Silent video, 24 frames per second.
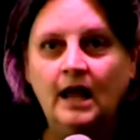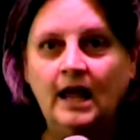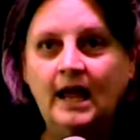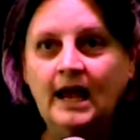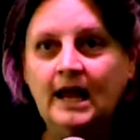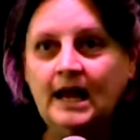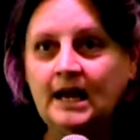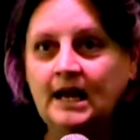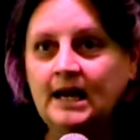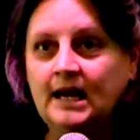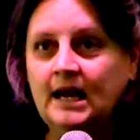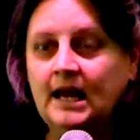
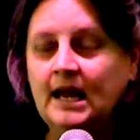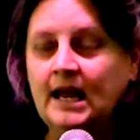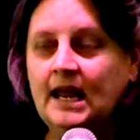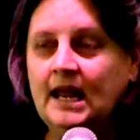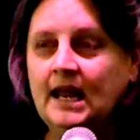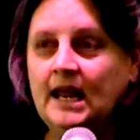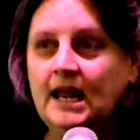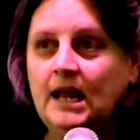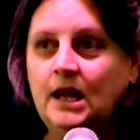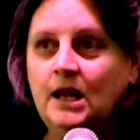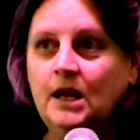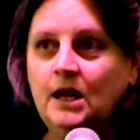And
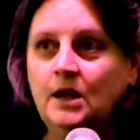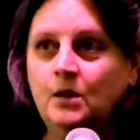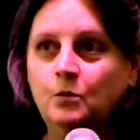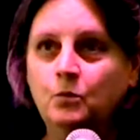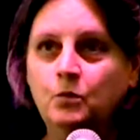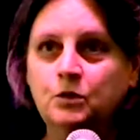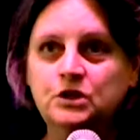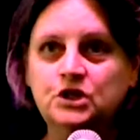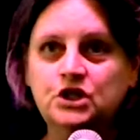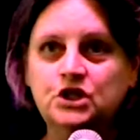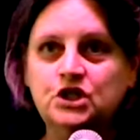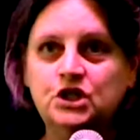he
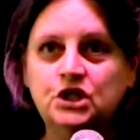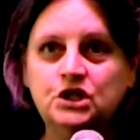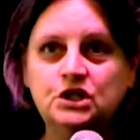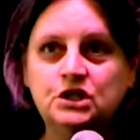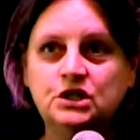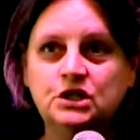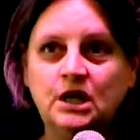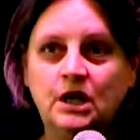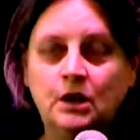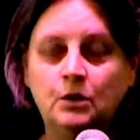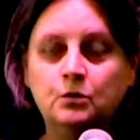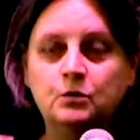was
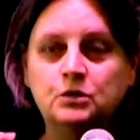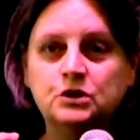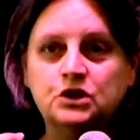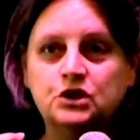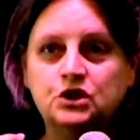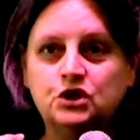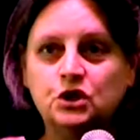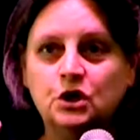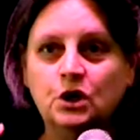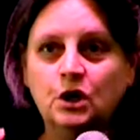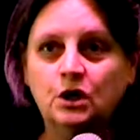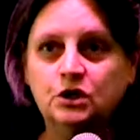just, he
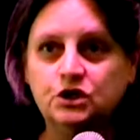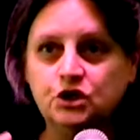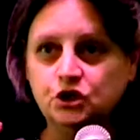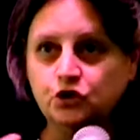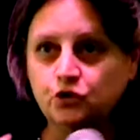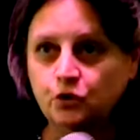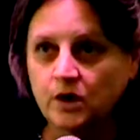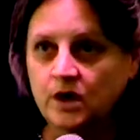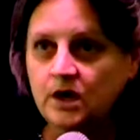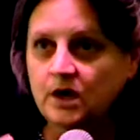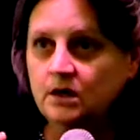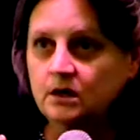was a
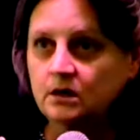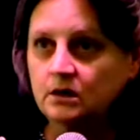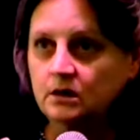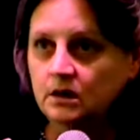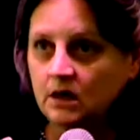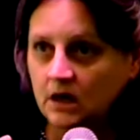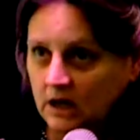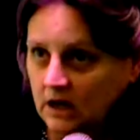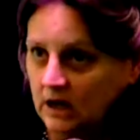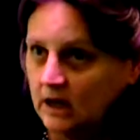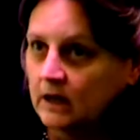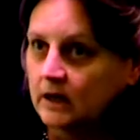street
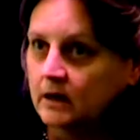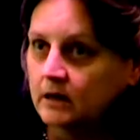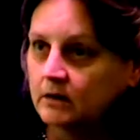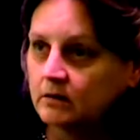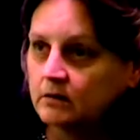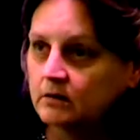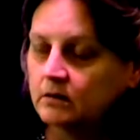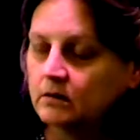kid.